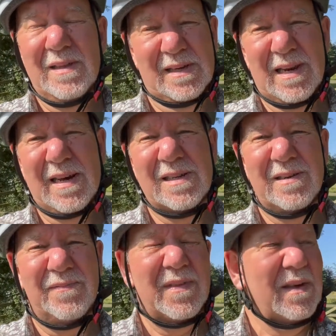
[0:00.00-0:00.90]
That's
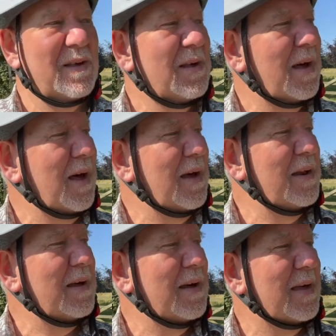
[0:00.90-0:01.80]
Latin.
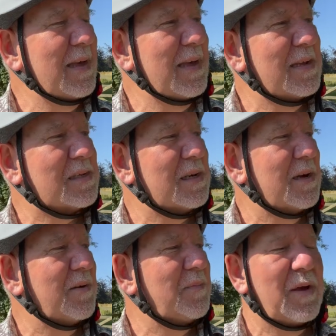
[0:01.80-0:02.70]
And it's
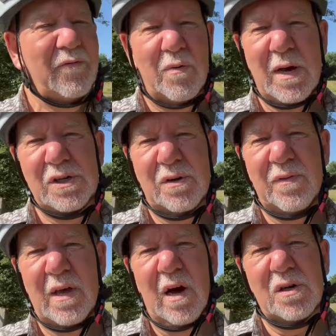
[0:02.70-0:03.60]
inflammation of
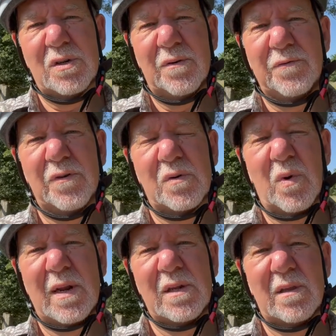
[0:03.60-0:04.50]
the arch of the foot
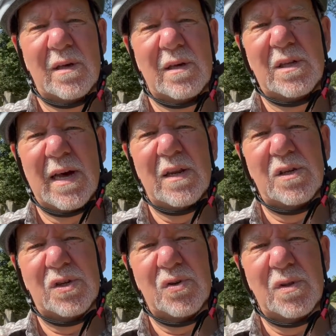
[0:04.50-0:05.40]
where the
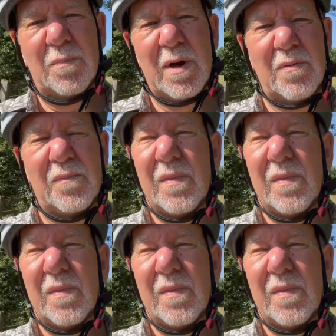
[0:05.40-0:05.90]
tendons join the bone.